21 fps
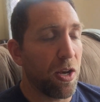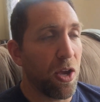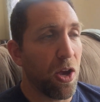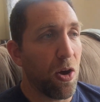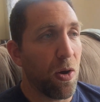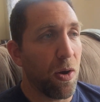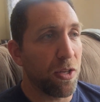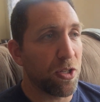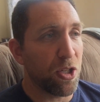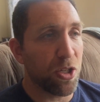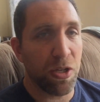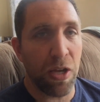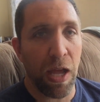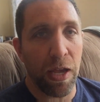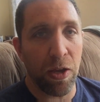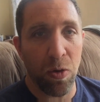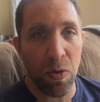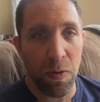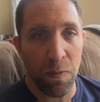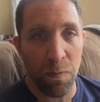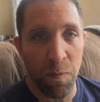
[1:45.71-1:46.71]

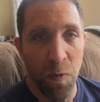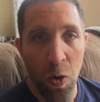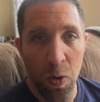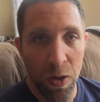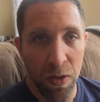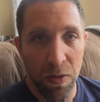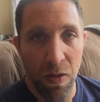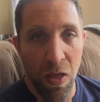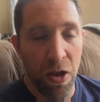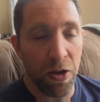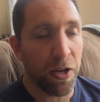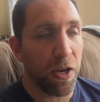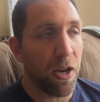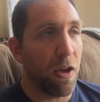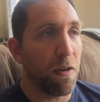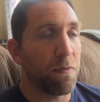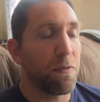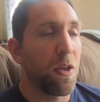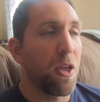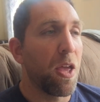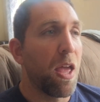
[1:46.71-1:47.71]
I couldn't focus long
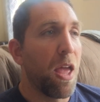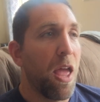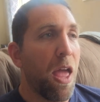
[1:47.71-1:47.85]
enough.